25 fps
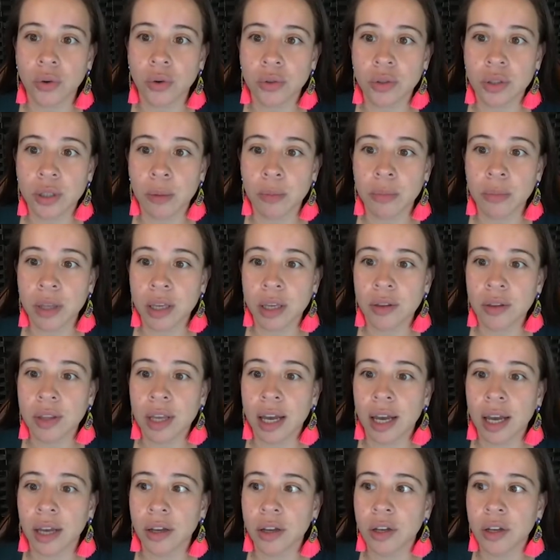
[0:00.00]
something
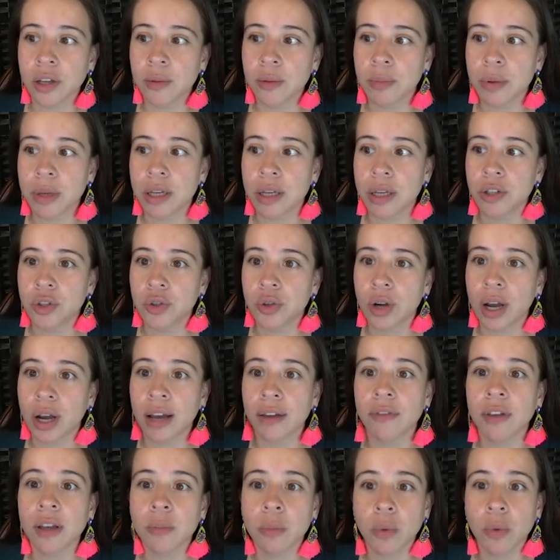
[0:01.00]
that could be a
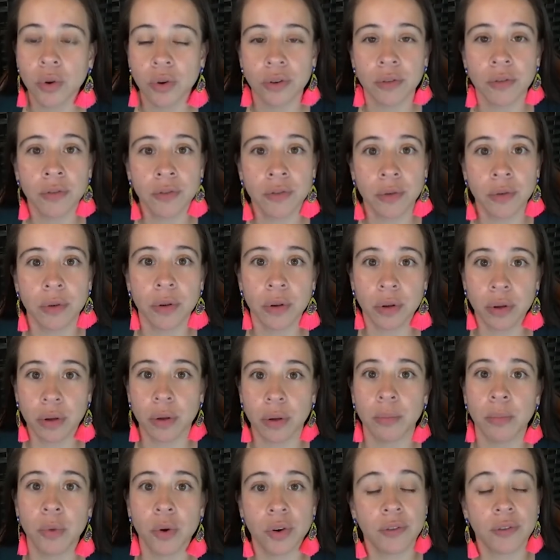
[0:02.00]
driving
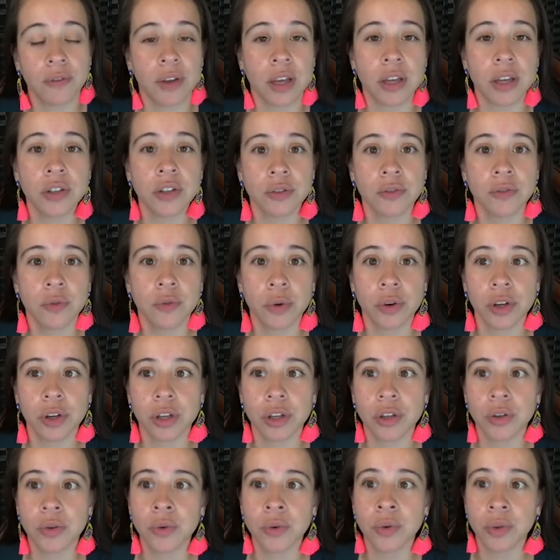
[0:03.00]
motivation for
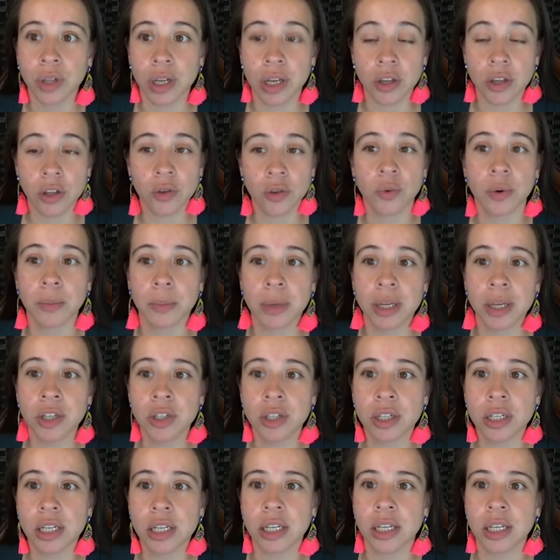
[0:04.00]
you, like you were
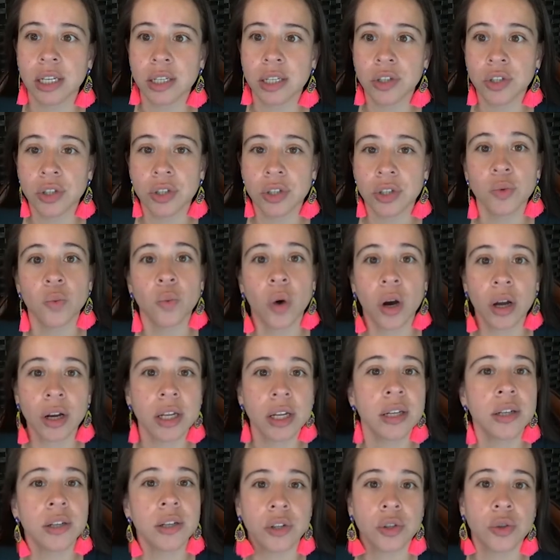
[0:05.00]
mentioning, is just
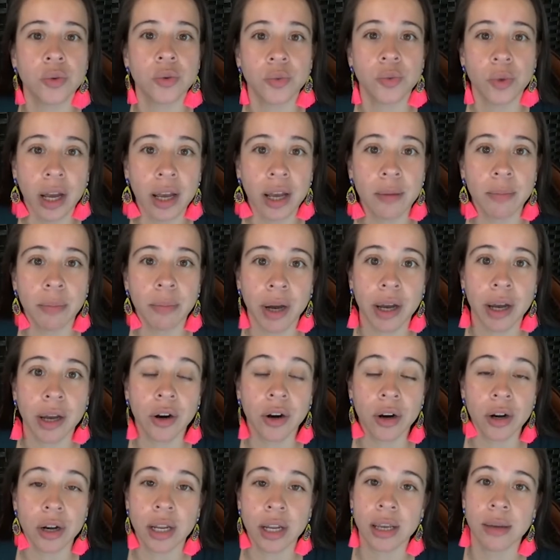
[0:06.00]
wanting to do right by
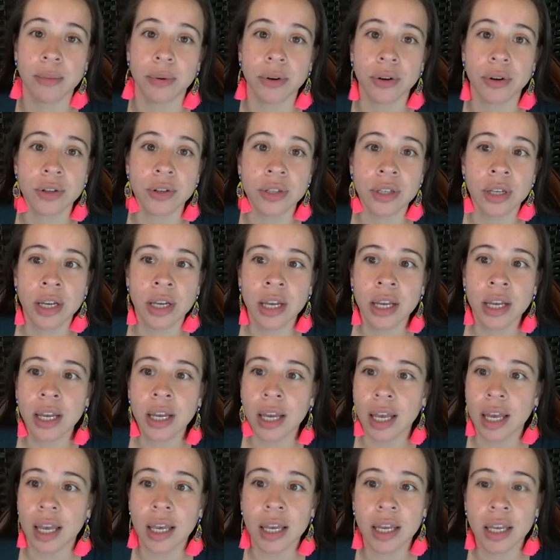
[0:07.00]
our neighbors.
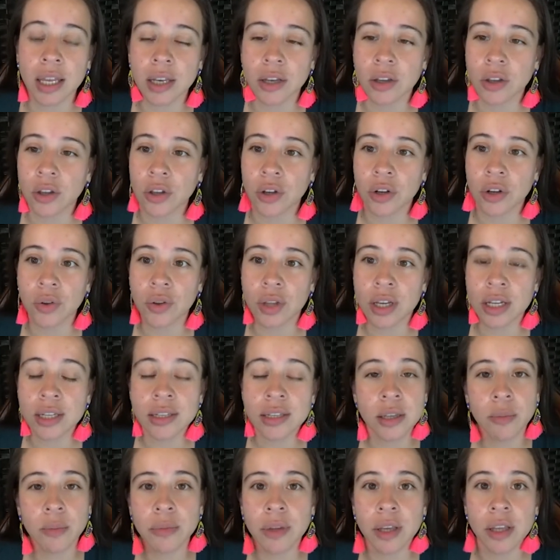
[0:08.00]
And, that's
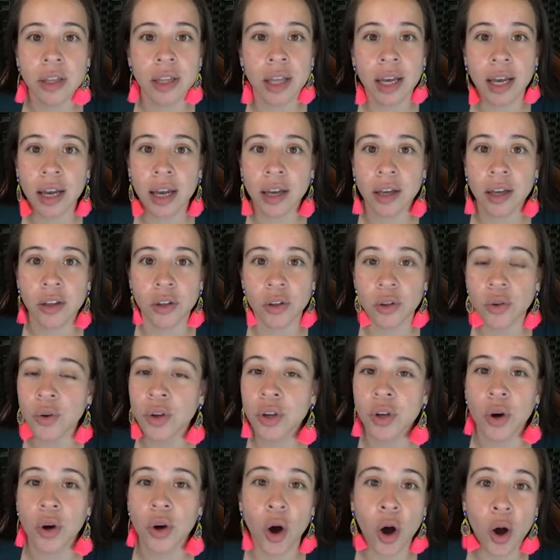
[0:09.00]
something that you
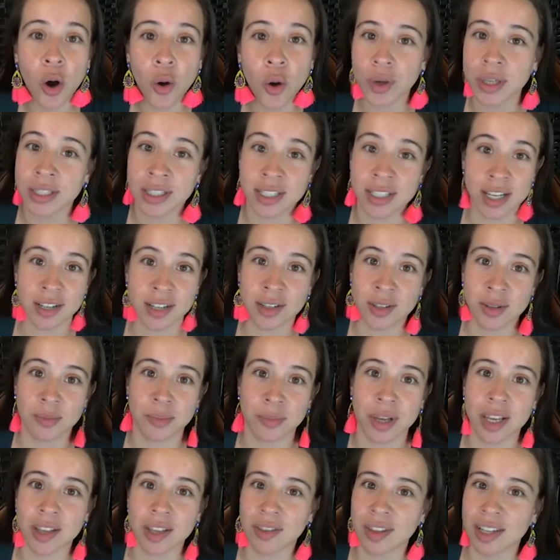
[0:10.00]
can always take to the
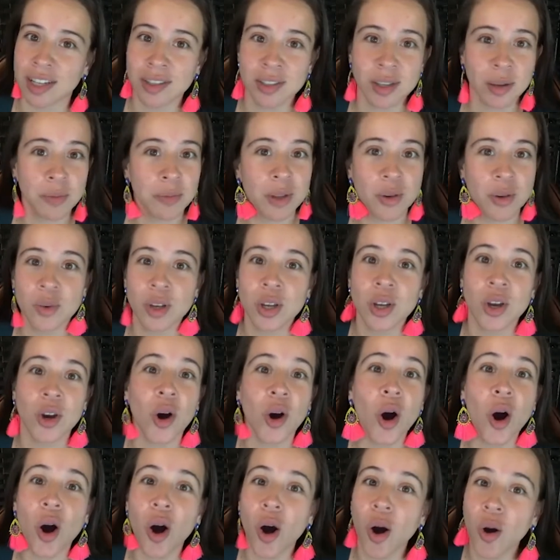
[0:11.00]
bank. That's something we could
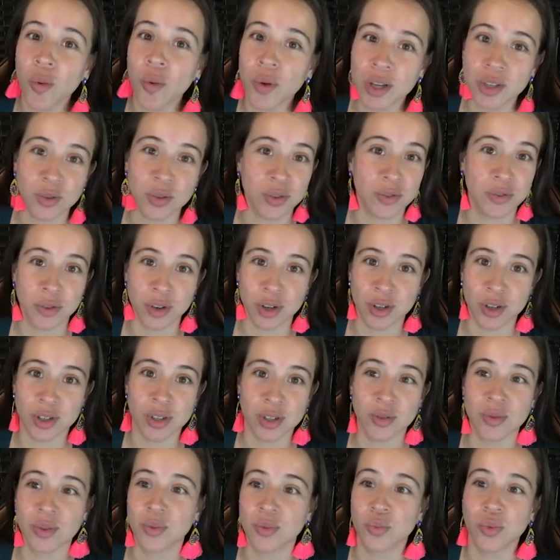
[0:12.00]
always refer
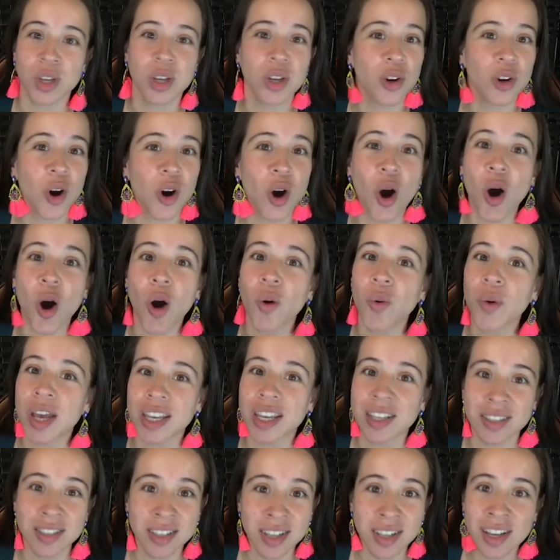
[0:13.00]
to. We could
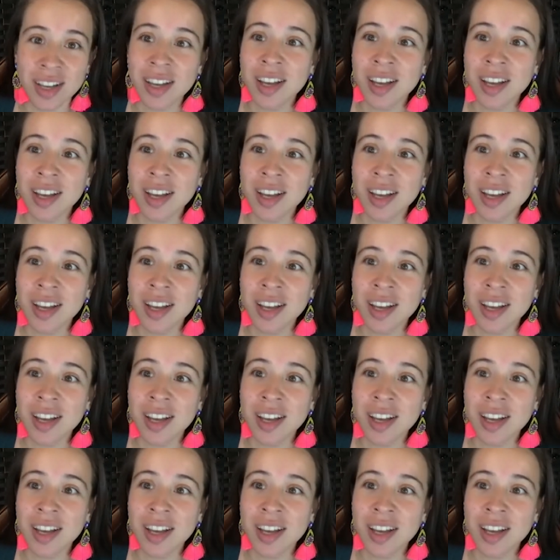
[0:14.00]
always,